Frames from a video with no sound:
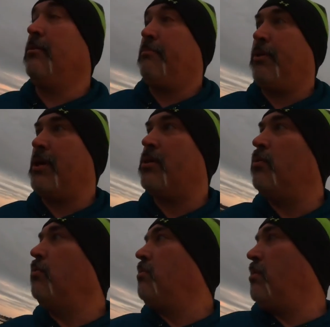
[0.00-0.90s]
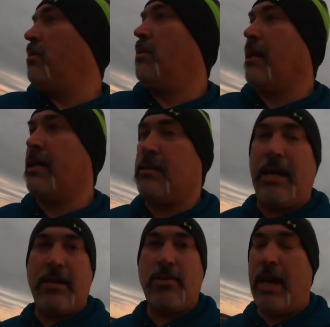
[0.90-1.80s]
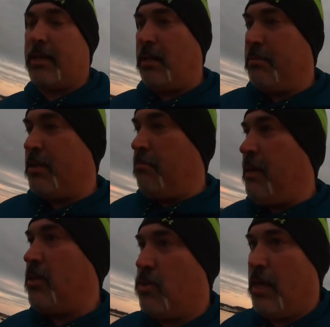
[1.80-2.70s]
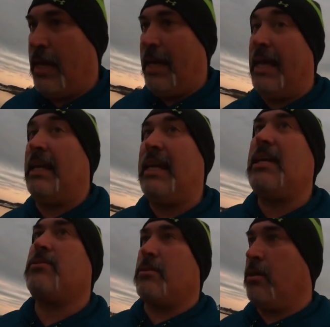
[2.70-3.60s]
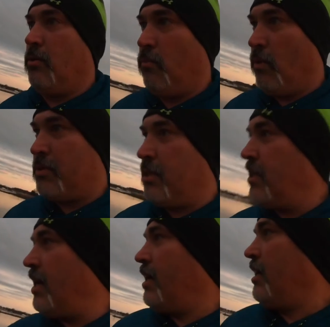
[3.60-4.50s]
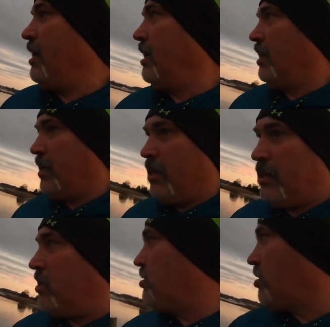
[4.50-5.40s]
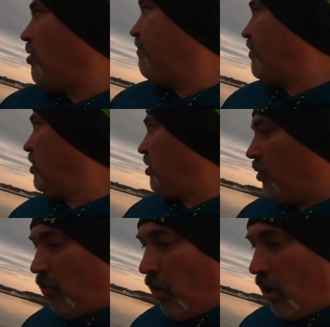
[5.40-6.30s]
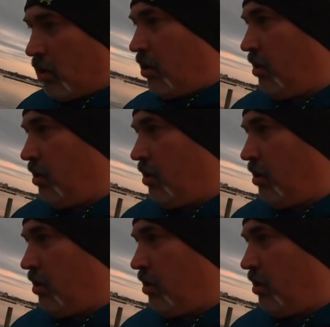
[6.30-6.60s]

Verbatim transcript: Pretty cool. Like I said, I try to come to the beach at least once a day. Just go for a little walk